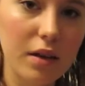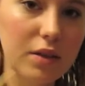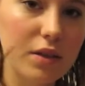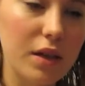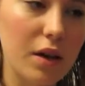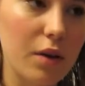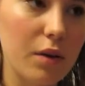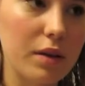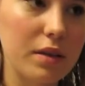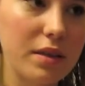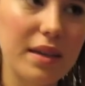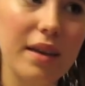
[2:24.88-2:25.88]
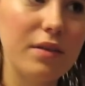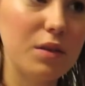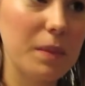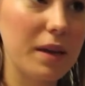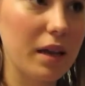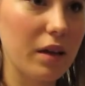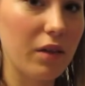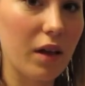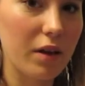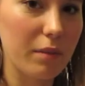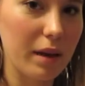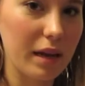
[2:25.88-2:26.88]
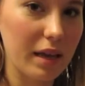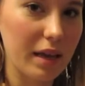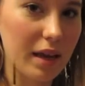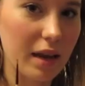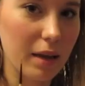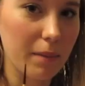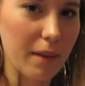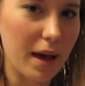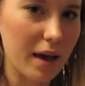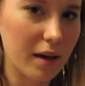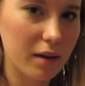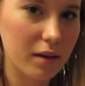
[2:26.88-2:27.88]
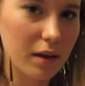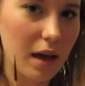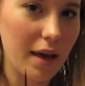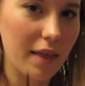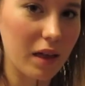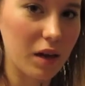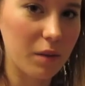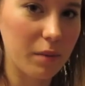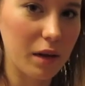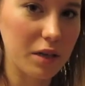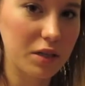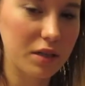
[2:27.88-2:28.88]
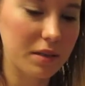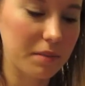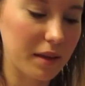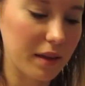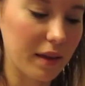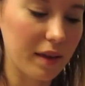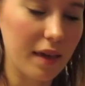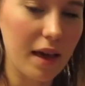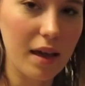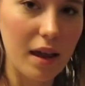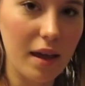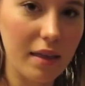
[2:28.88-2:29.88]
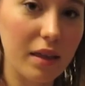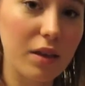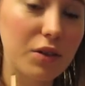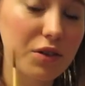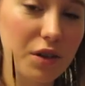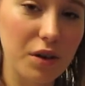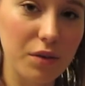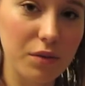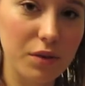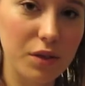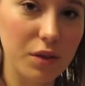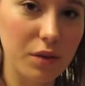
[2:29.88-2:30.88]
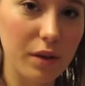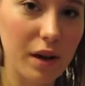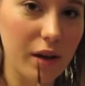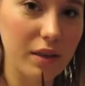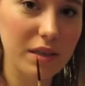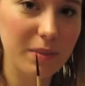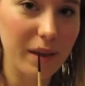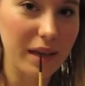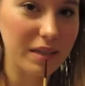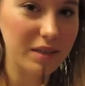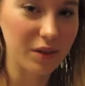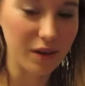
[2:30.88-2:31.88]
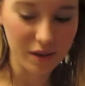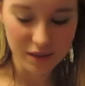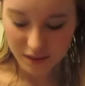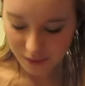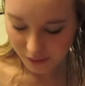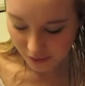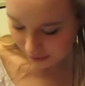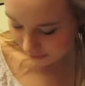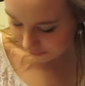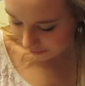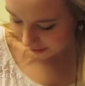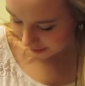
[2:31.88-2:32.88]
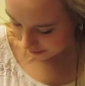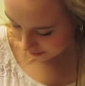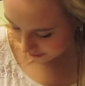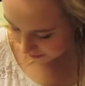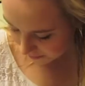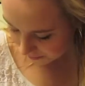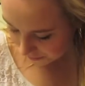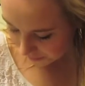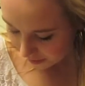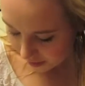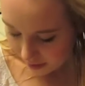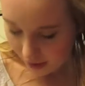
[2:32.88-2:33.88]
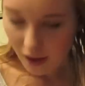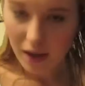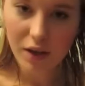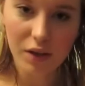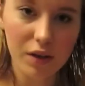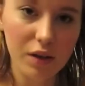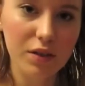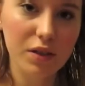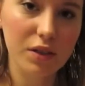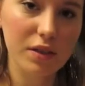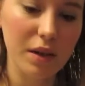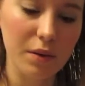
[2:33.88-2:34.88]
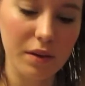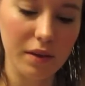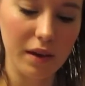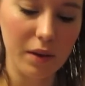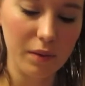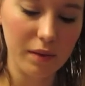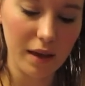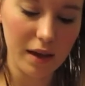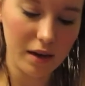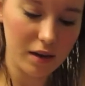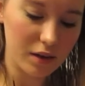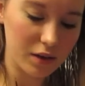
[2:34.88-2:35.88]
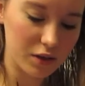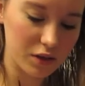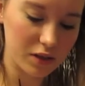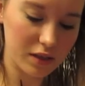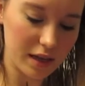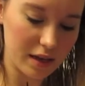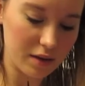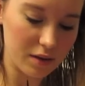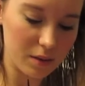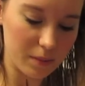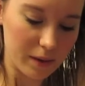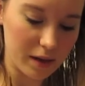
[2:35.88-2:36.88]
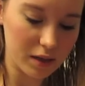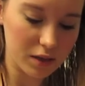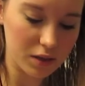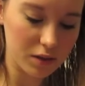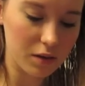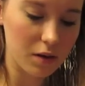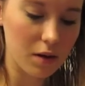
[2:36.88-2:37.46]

So instead of spending a lot of money getting a MAC eyeliner brush or something like that, I think you should go to an art supply store and see what you can find. And you can also use that with liquid liner. You just take out the brush.